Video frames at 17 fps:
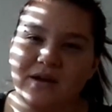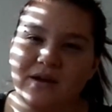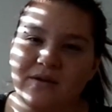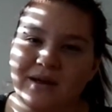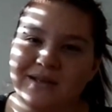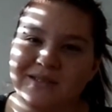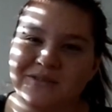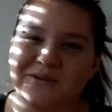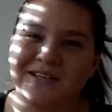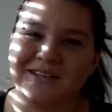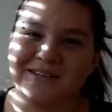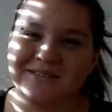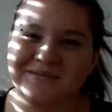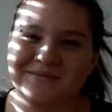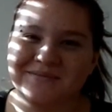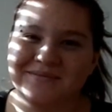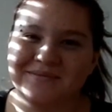next week.
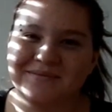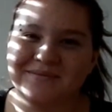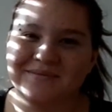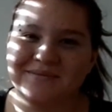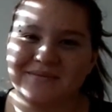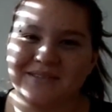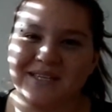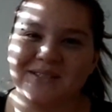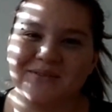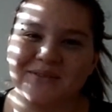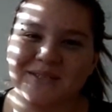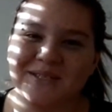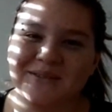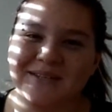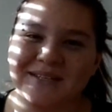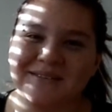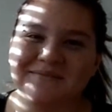Thanks for
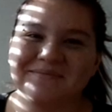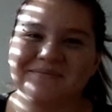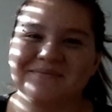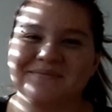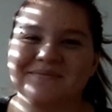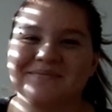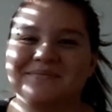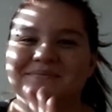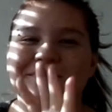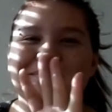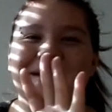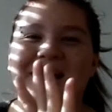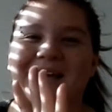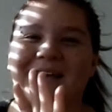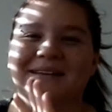tuning. Bye.